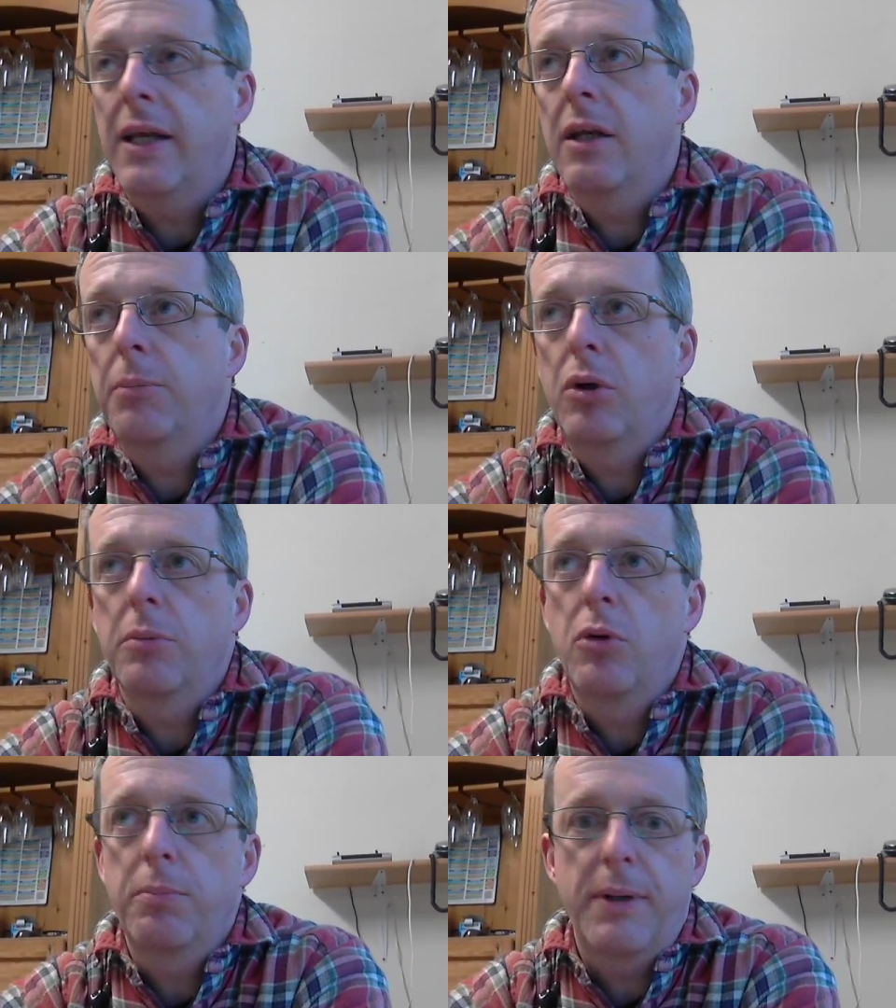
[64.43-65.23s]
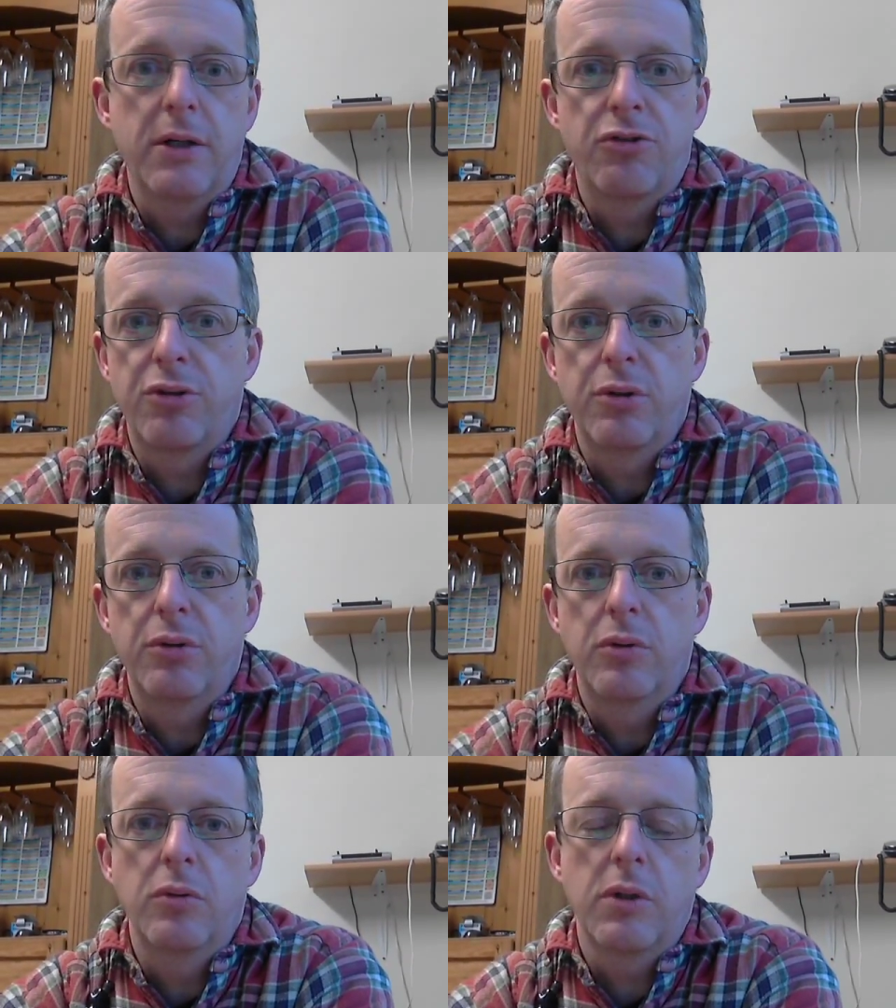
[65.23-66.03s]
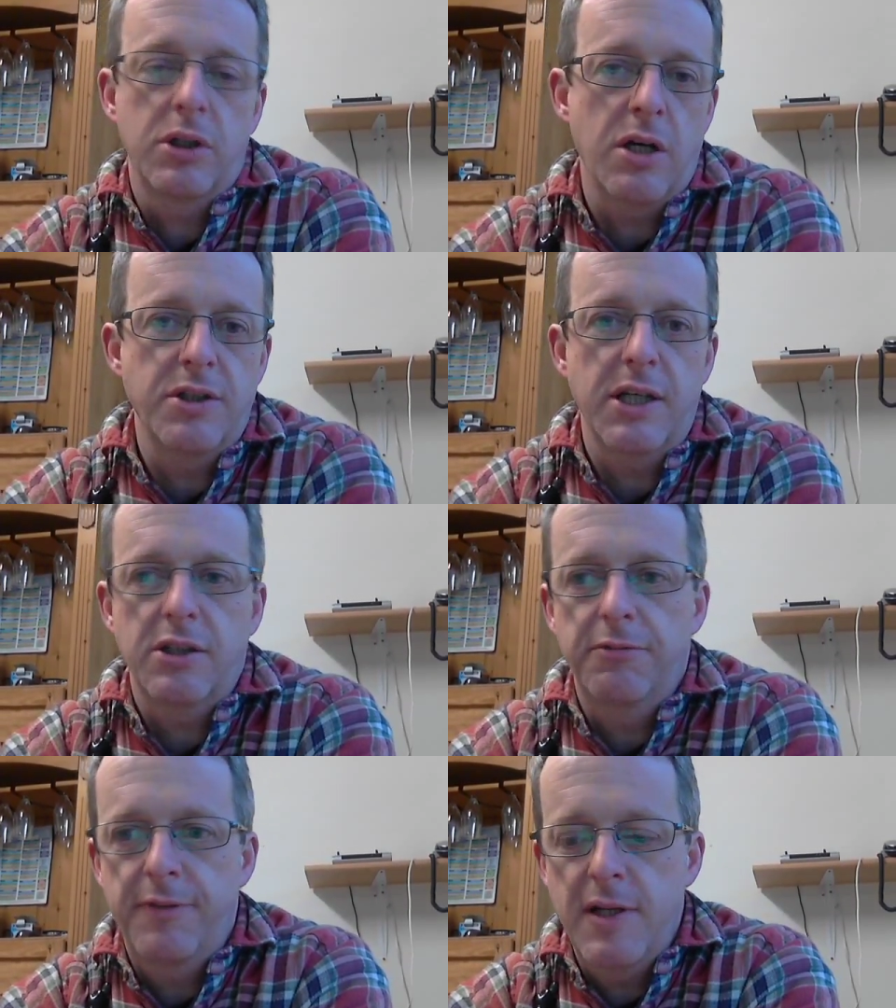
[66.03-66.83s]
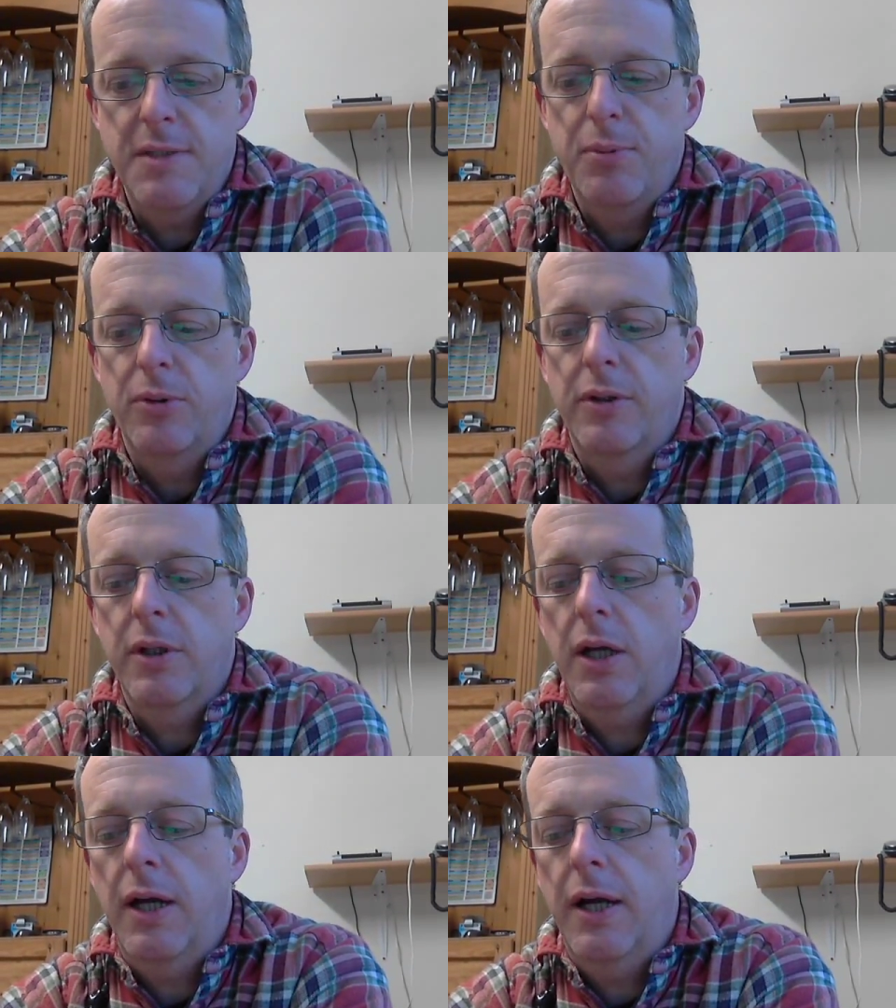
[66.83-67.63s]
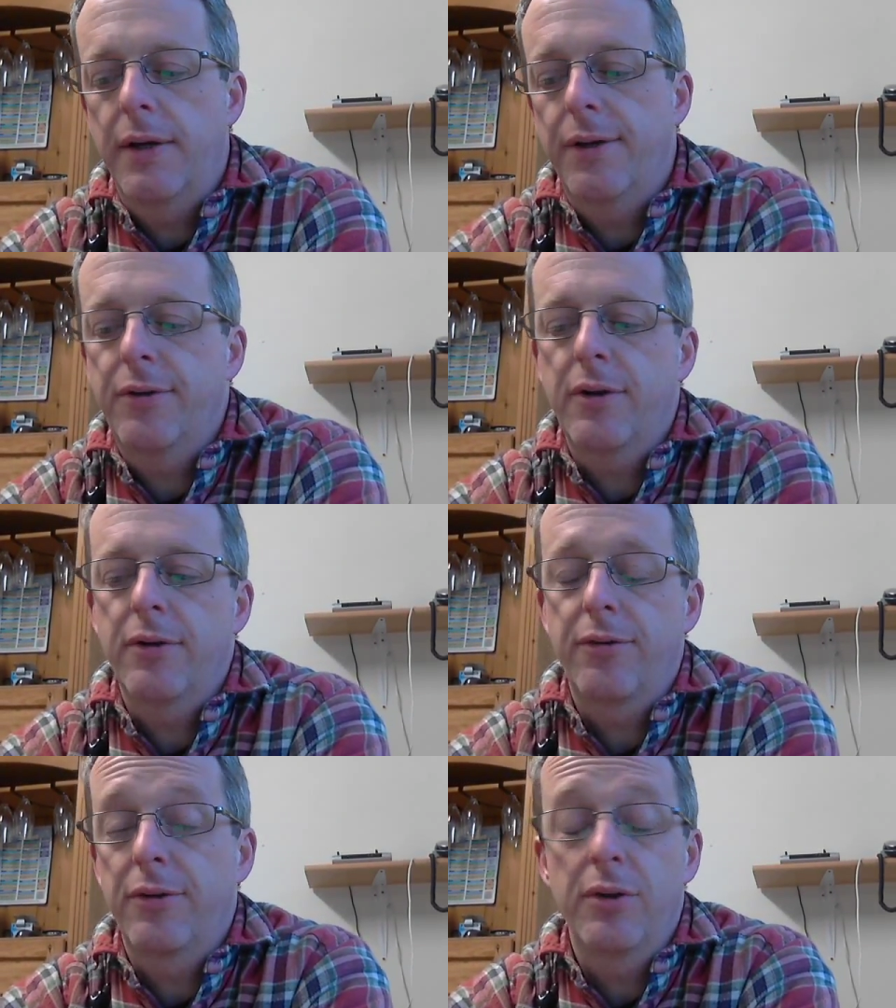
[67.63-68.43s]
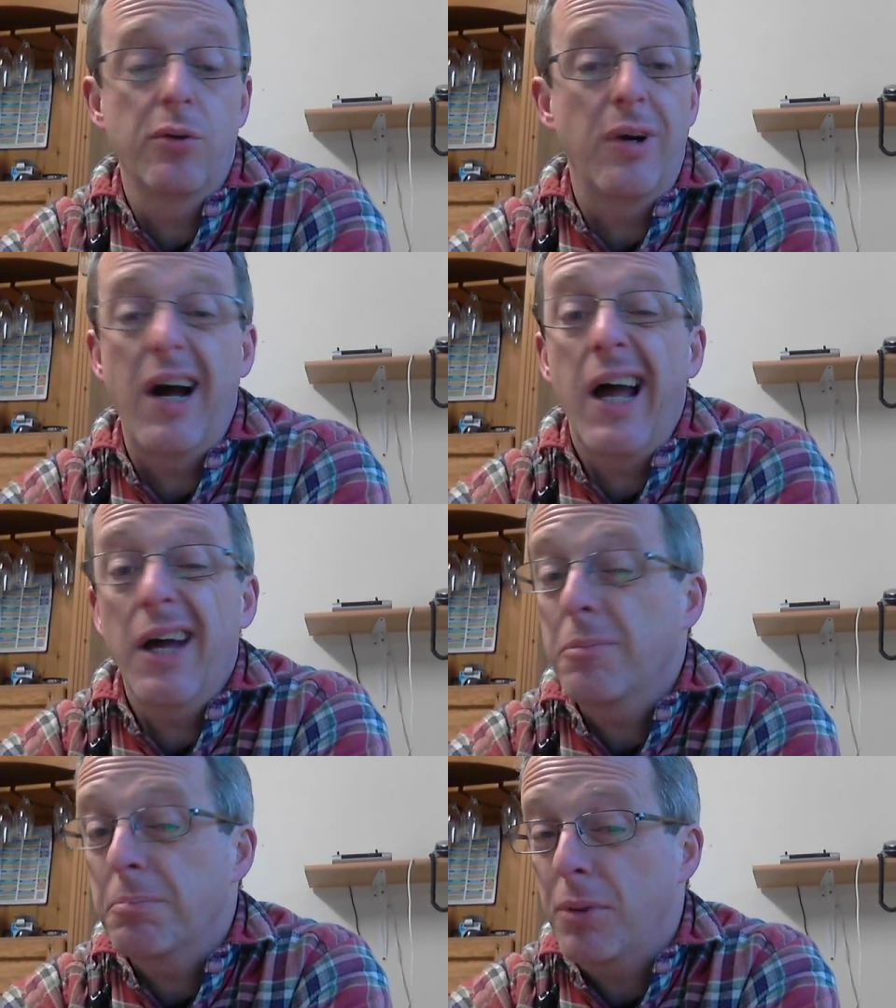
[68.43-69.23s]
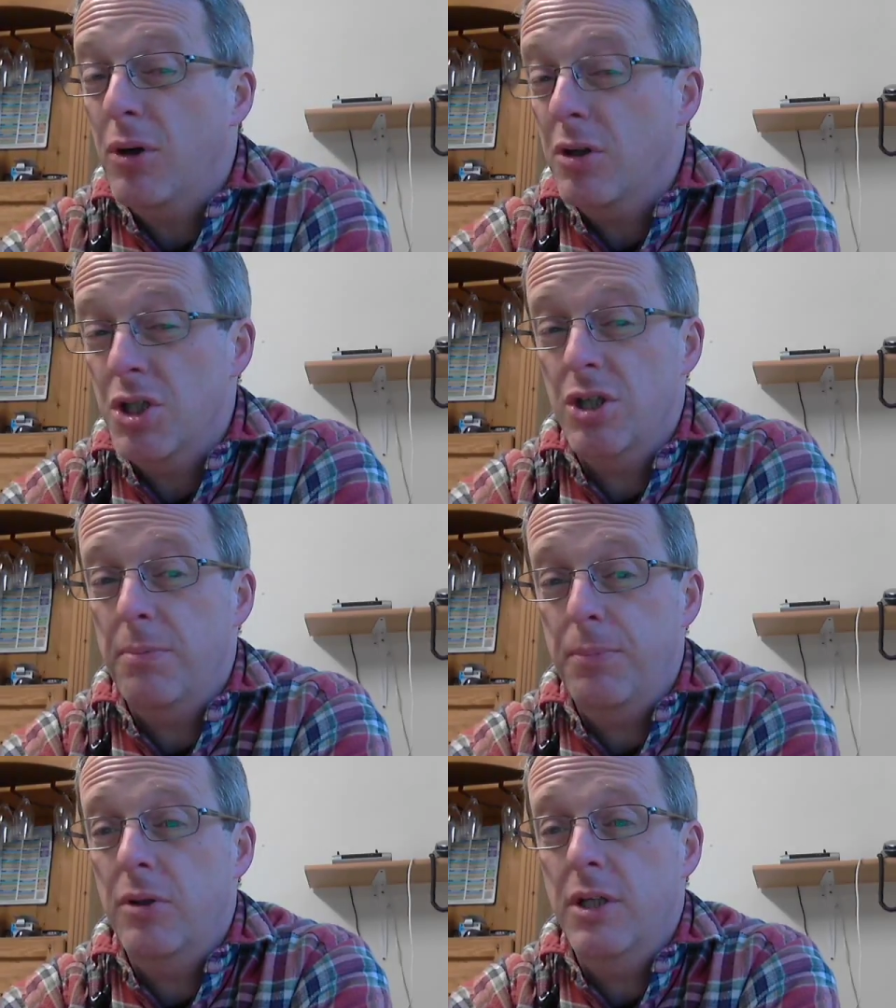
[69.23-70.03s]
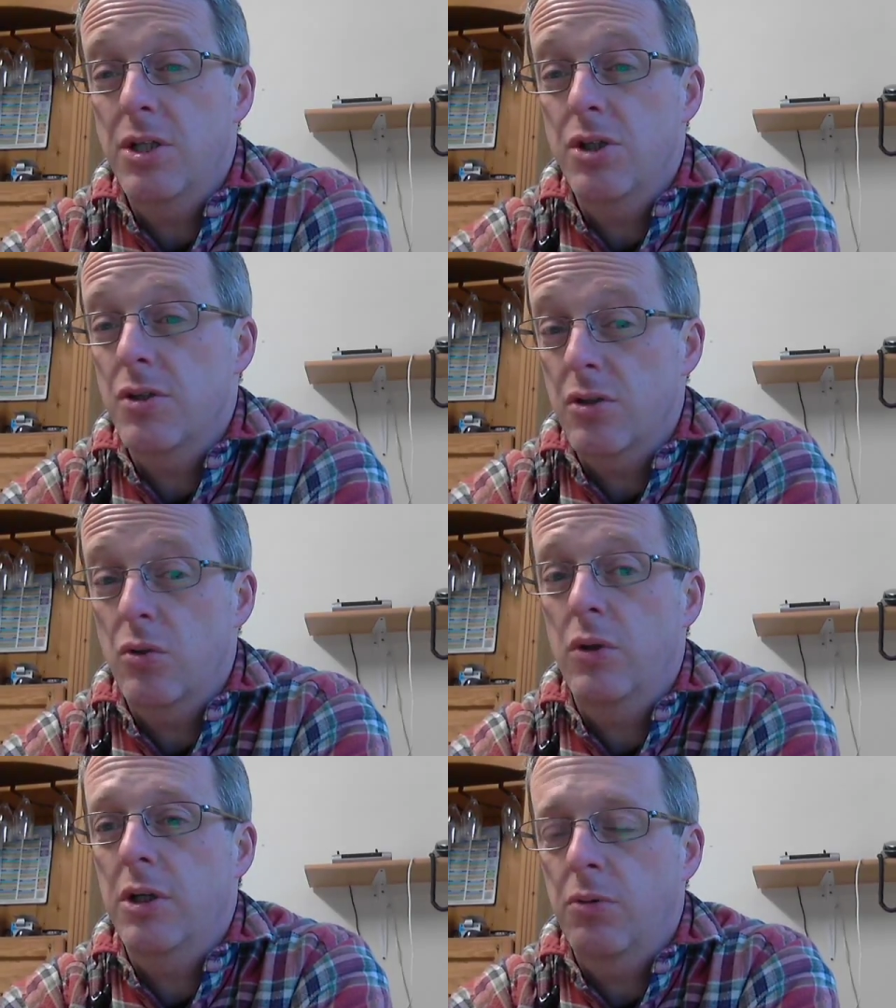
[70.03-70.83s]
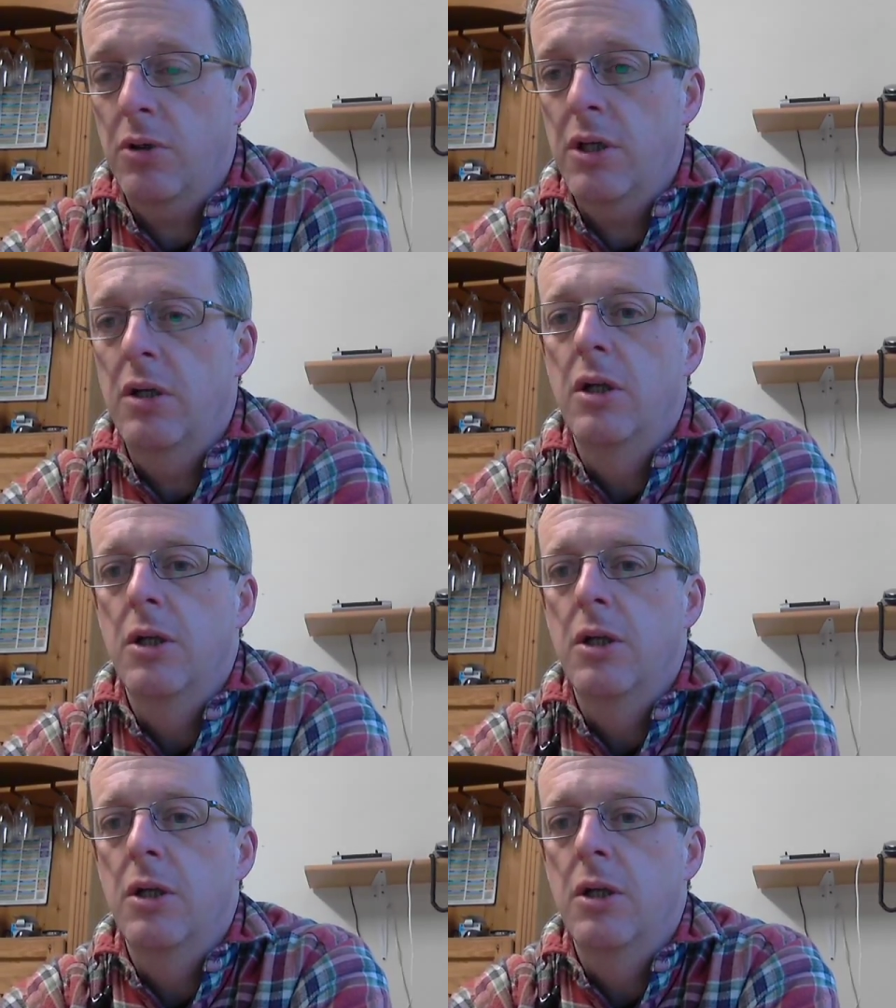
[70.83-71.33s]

then about a month back through a contact on Facebook, and I thought, I hadn't bought Shop Bought E-Juice in quite a while,